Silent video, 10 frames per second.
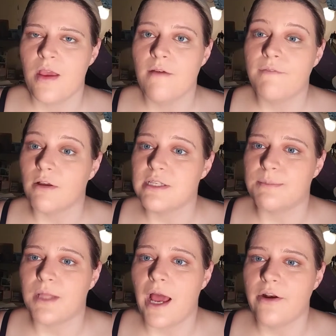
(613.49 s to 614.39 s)
felt tip
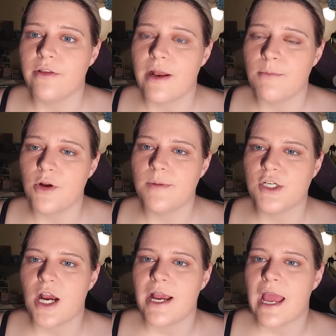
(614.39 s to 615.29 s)
liner that I'm going to be
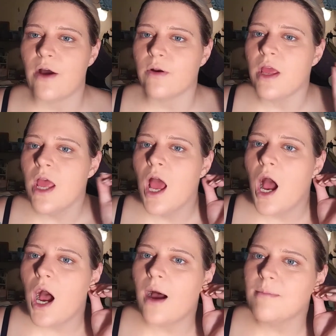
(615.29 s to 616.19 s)
trying out.
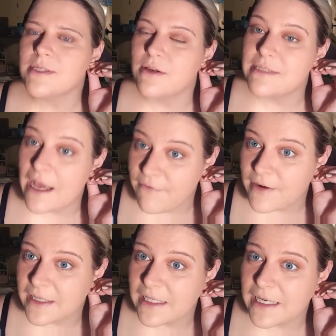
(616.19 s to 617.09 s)
So
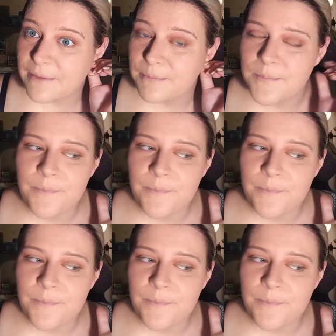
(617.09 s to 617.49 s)
definitely